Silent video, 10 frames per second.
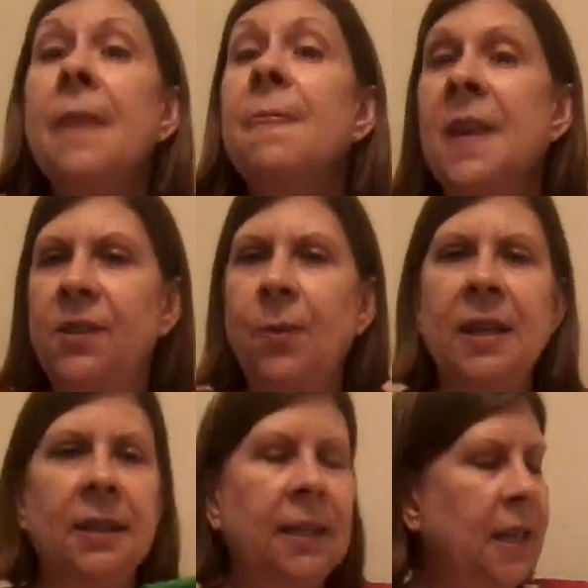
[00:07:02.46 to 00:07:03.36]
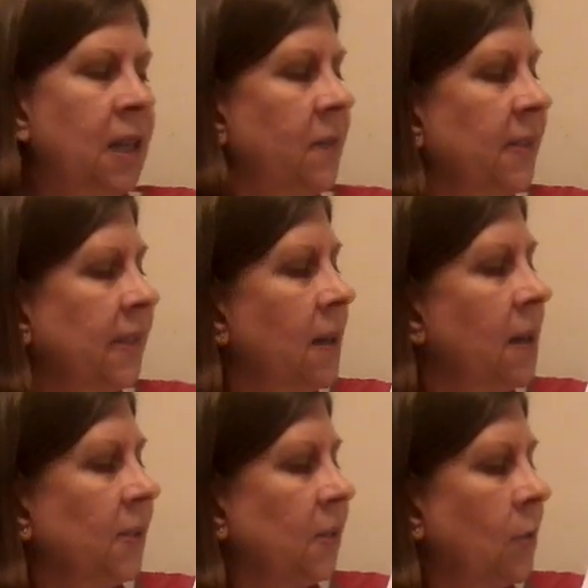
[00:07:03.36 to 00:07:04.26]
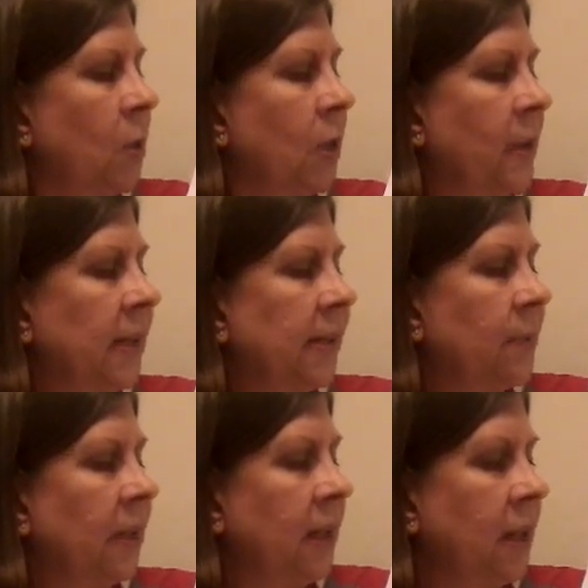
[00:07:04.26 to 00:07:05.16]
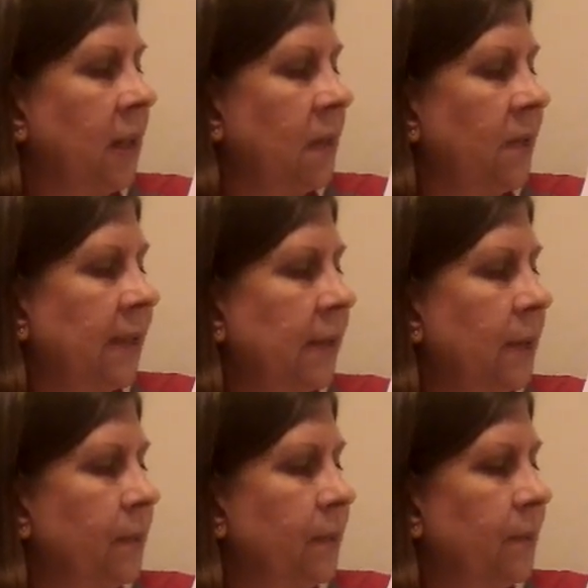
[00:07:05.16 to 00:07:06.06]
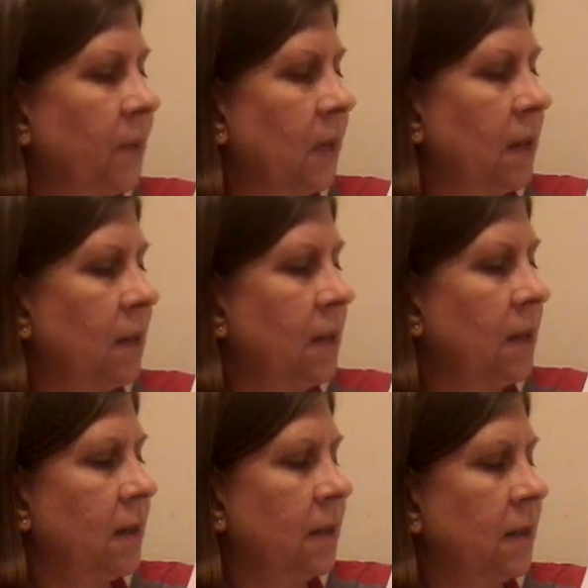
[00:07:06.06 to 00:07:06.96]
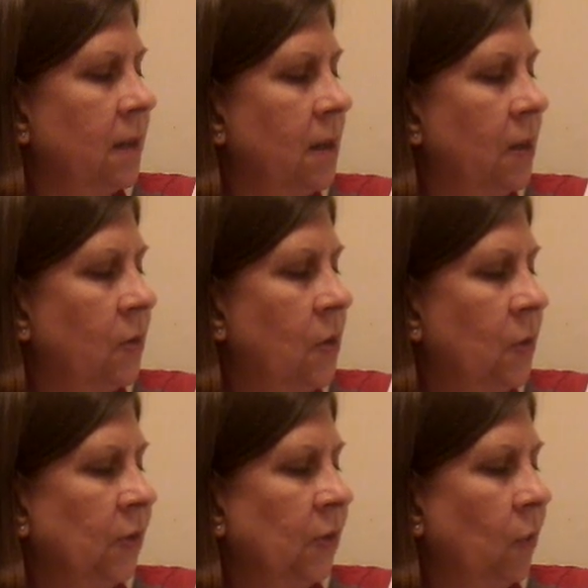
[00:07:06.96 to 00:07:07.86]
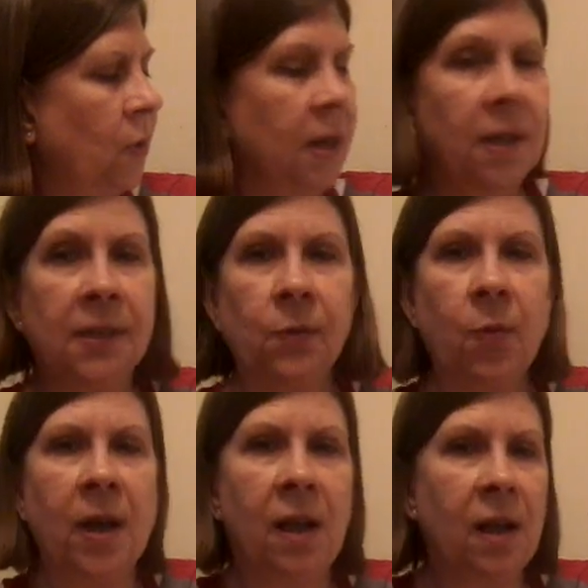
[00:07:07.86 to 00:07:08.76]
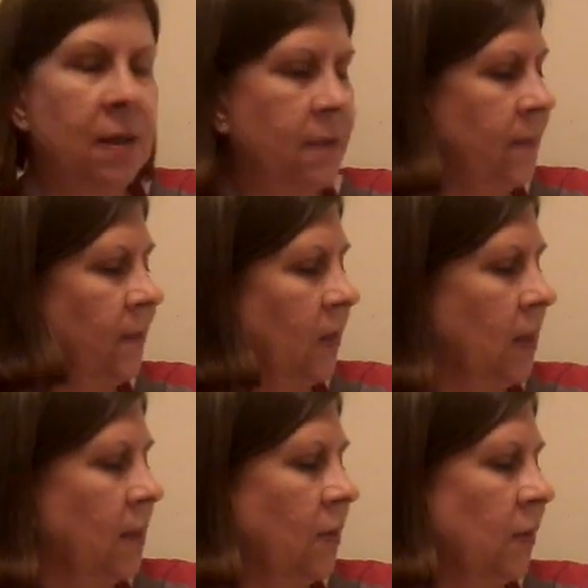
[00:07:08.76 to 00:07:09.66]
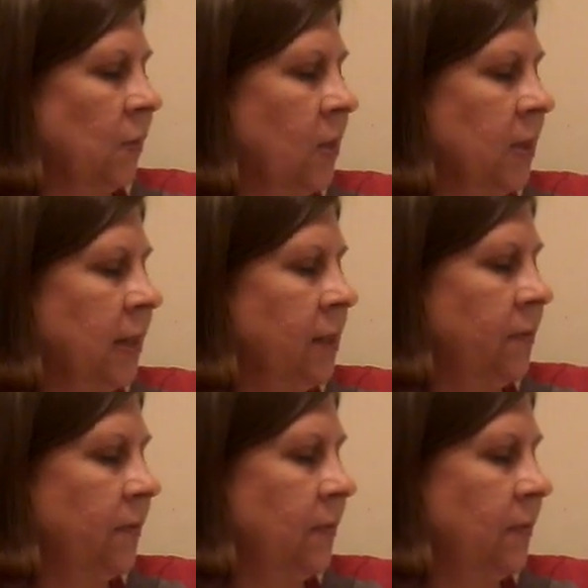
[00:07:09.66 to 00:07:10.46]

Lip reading: That's right, leaves. So I'm going to make some leaves and color those green as well. There's one leaf.